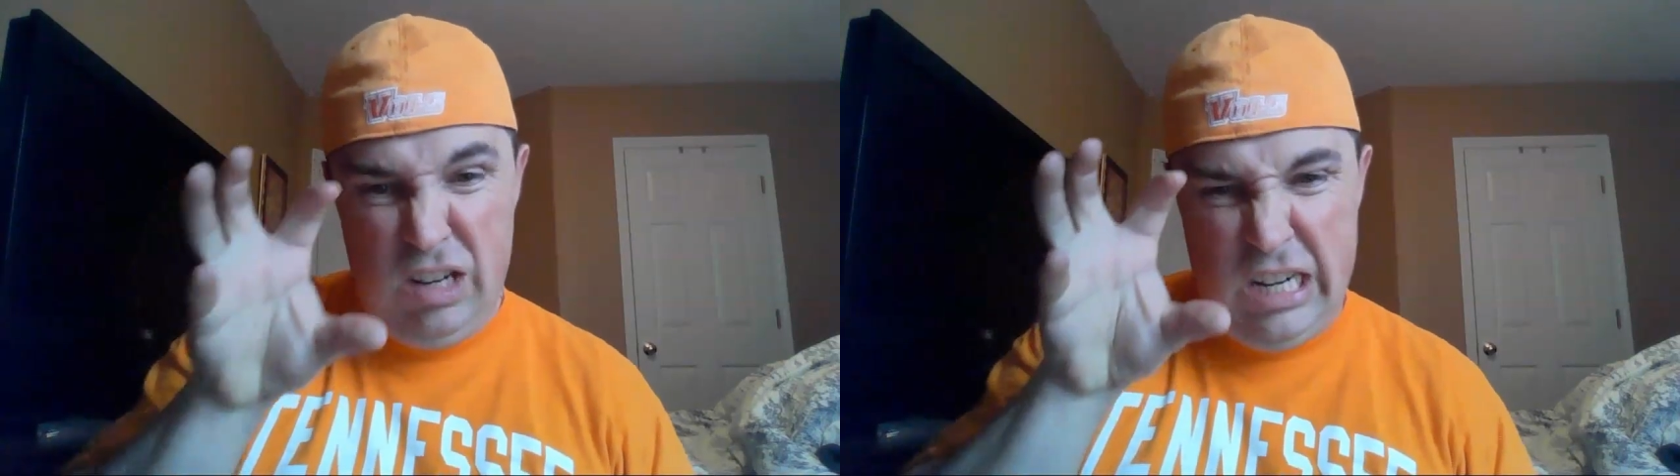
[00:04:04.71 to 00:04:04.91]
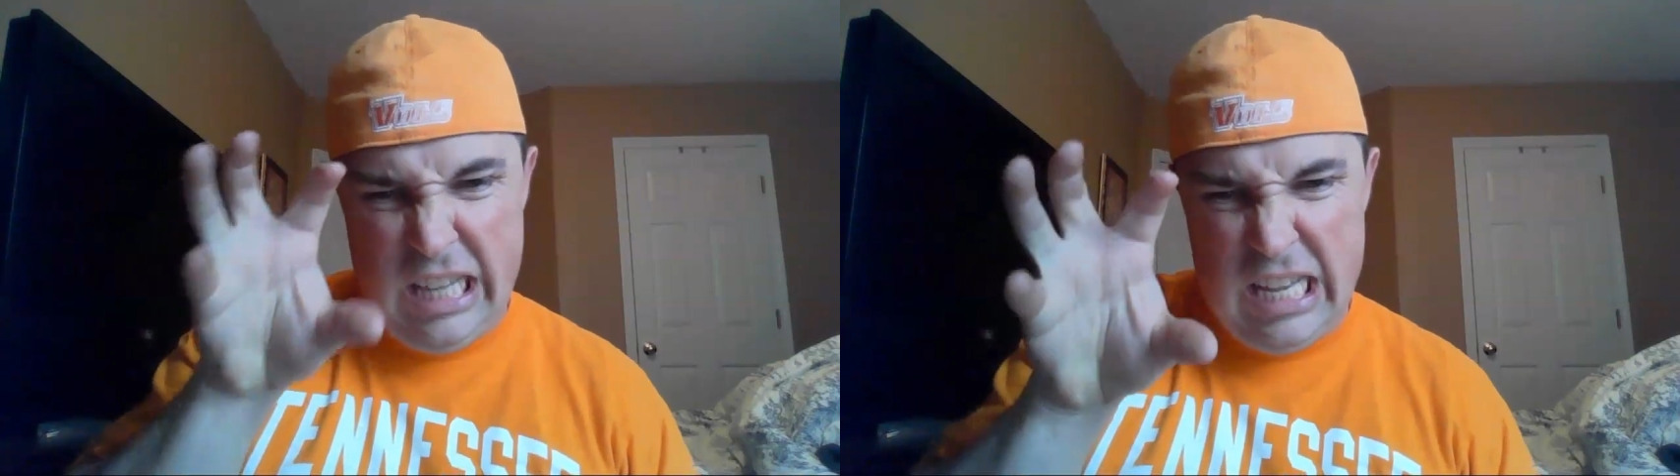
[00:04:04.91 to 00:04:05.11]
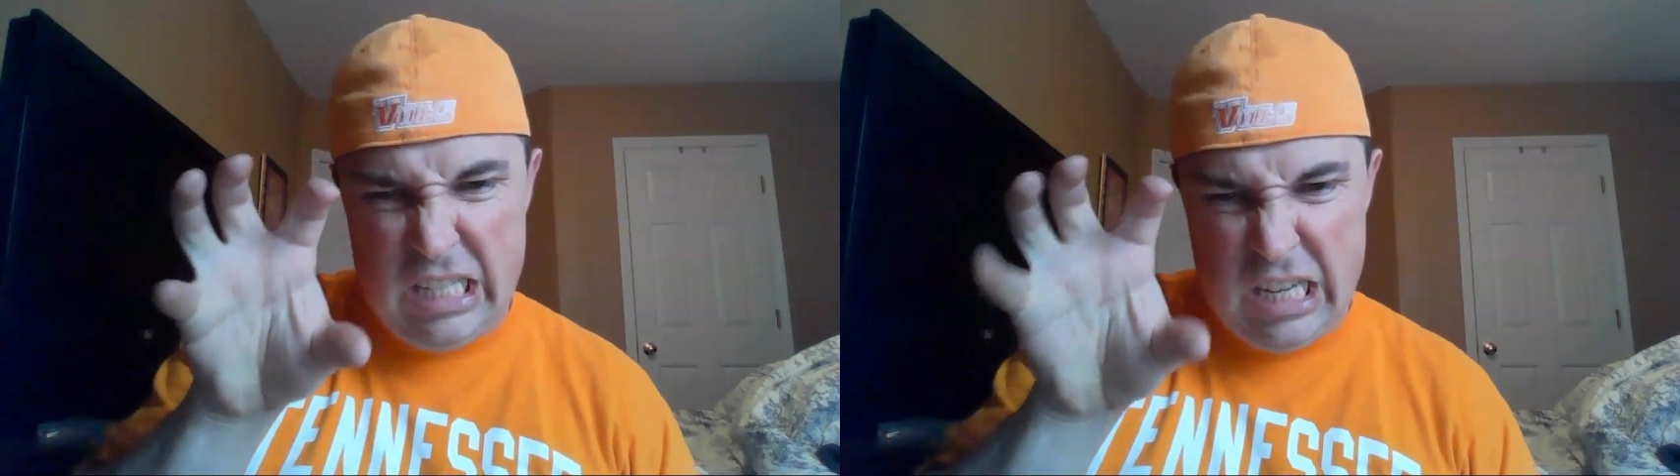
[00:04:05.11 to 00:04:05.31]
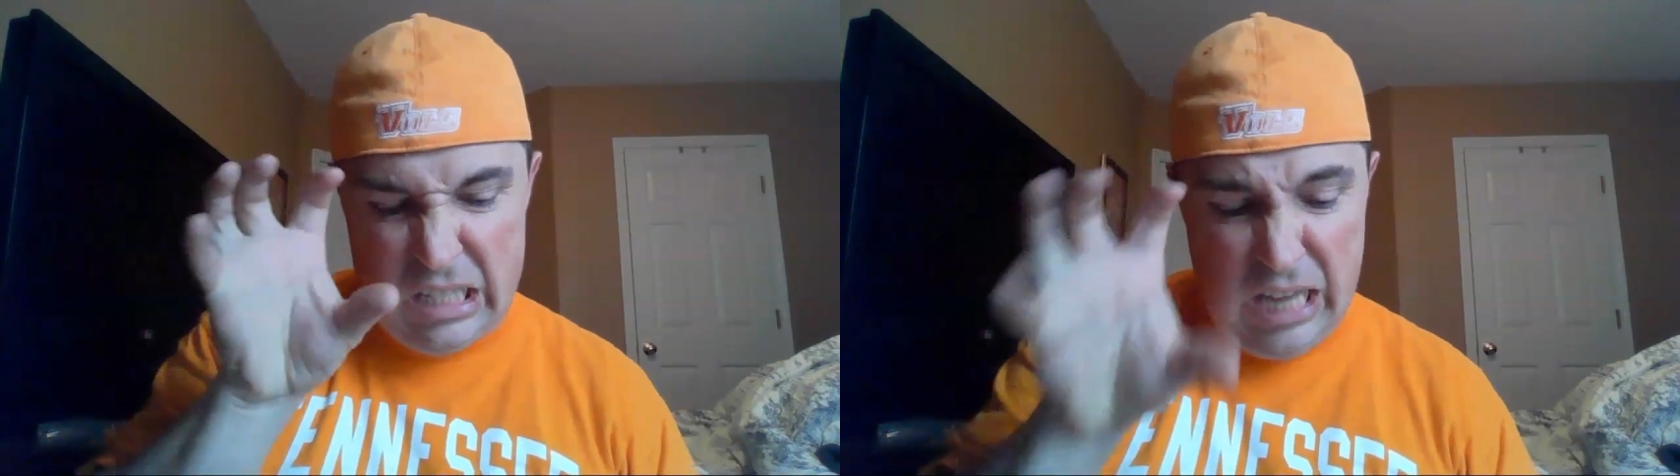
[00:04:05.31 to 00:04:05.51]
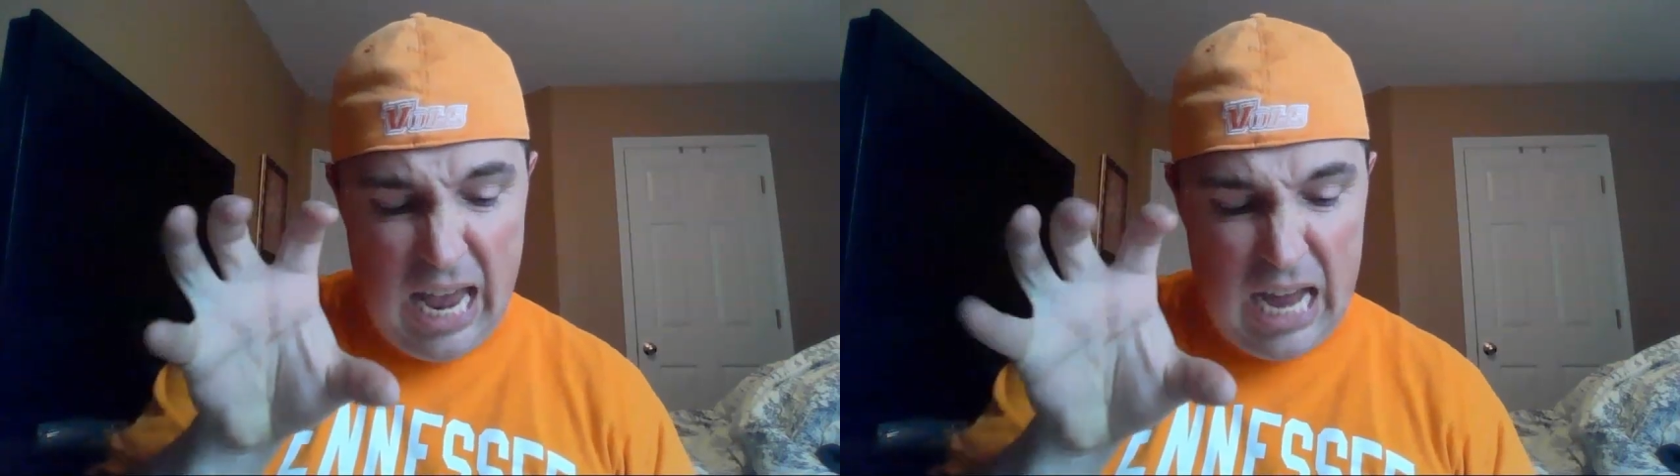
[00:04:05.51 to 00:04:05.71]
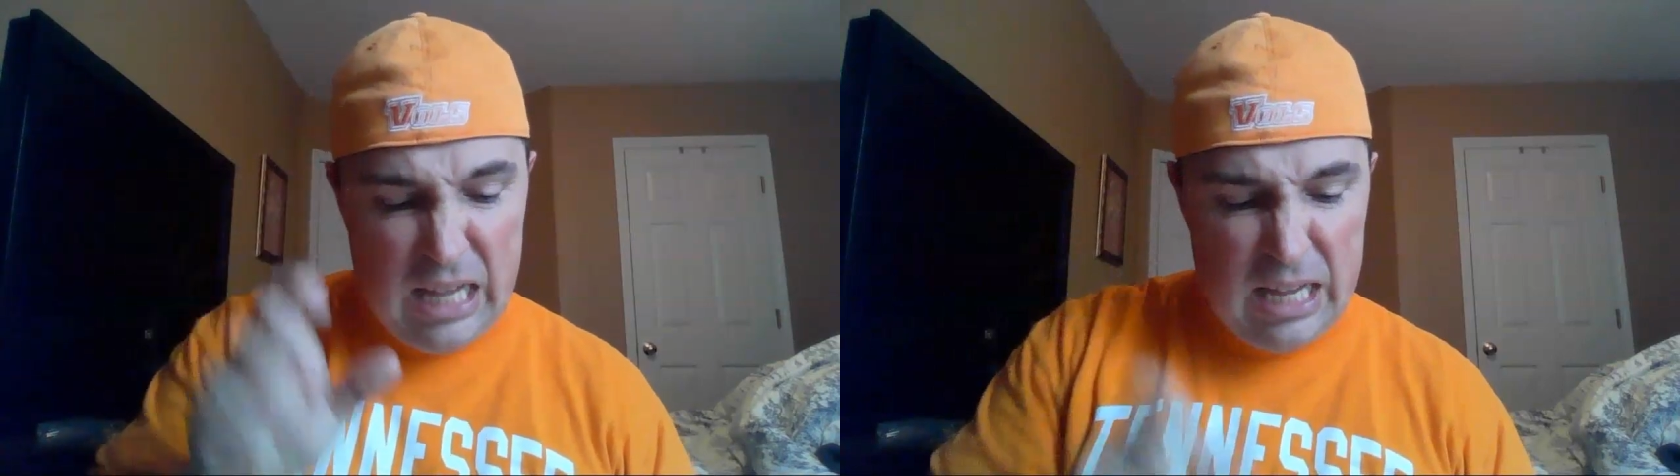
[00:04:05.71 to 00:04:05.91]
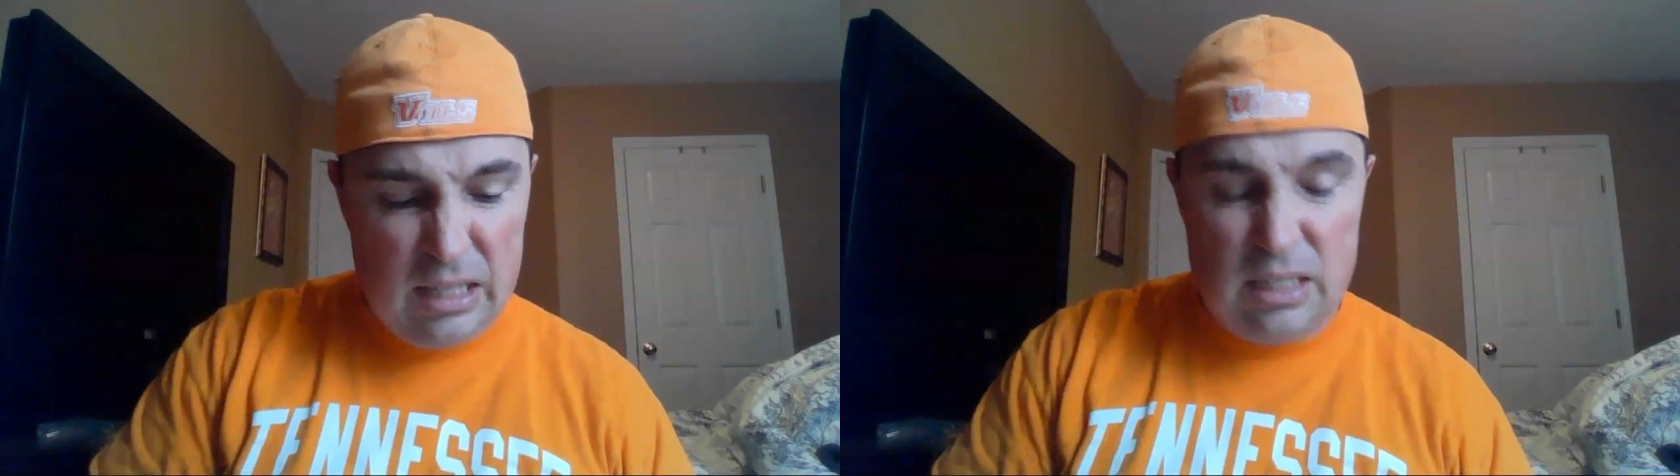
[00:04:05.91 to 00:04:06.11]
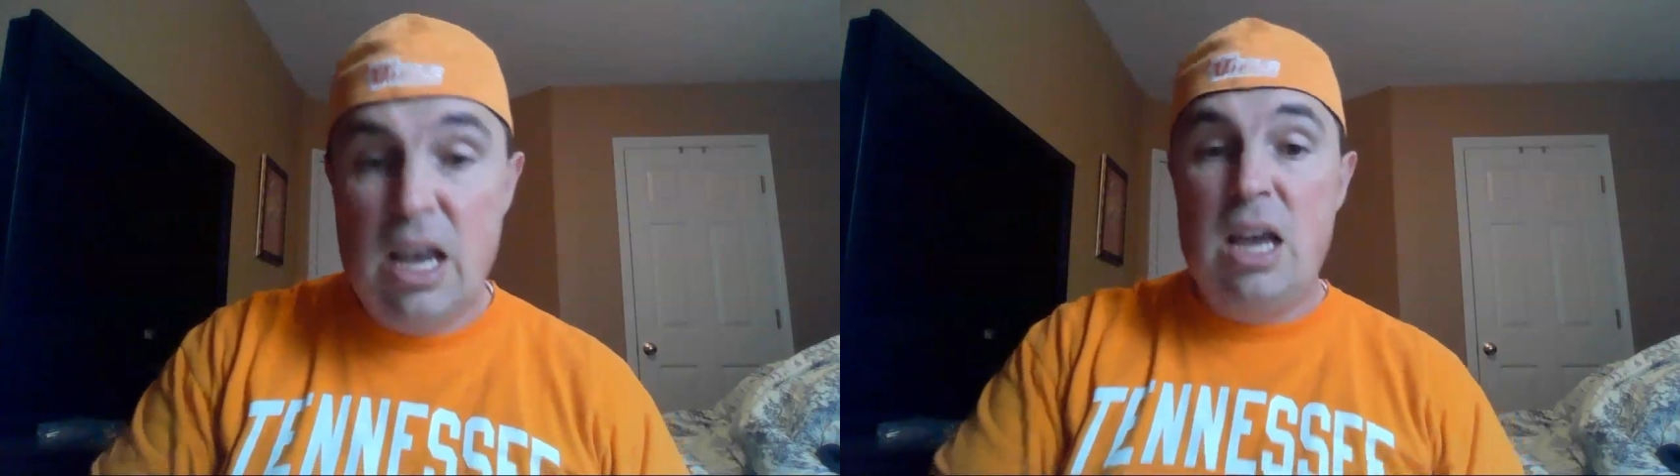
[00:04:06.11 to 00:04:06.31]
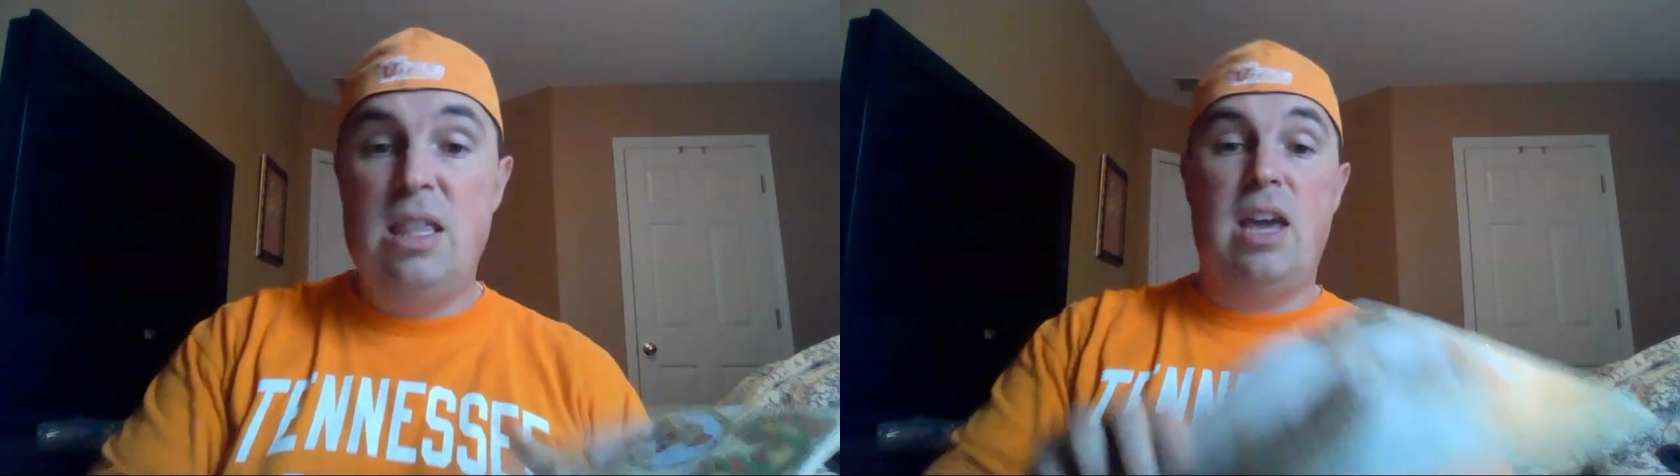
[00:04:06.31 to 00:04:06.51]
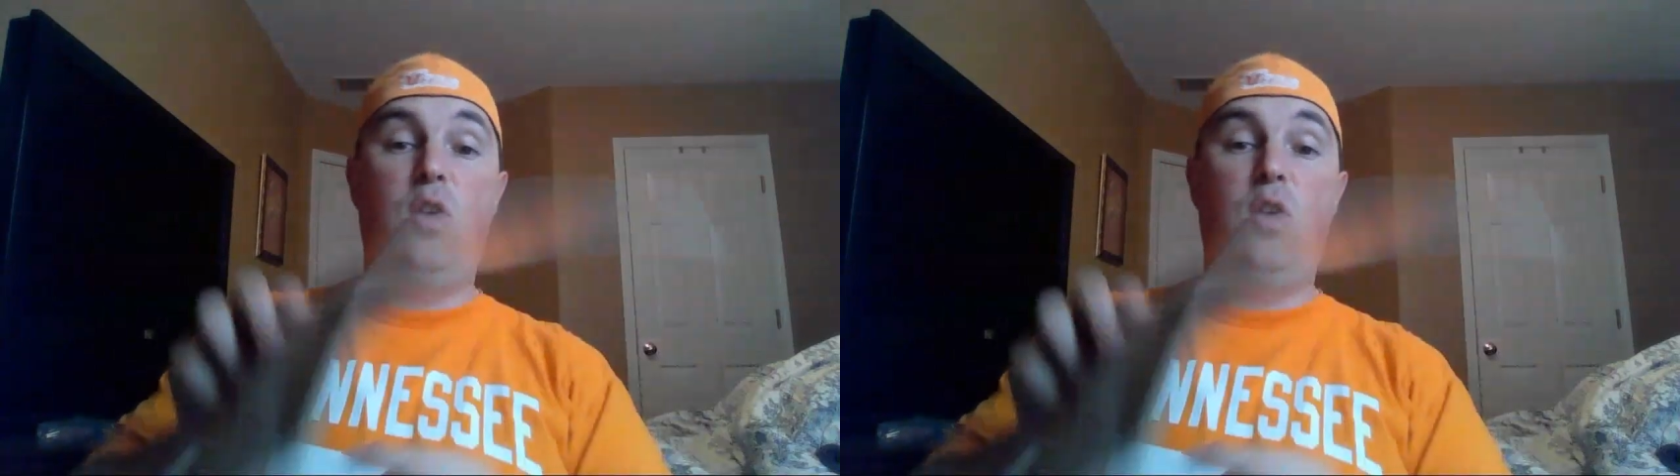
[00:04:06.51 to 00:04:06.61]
glinty talons, they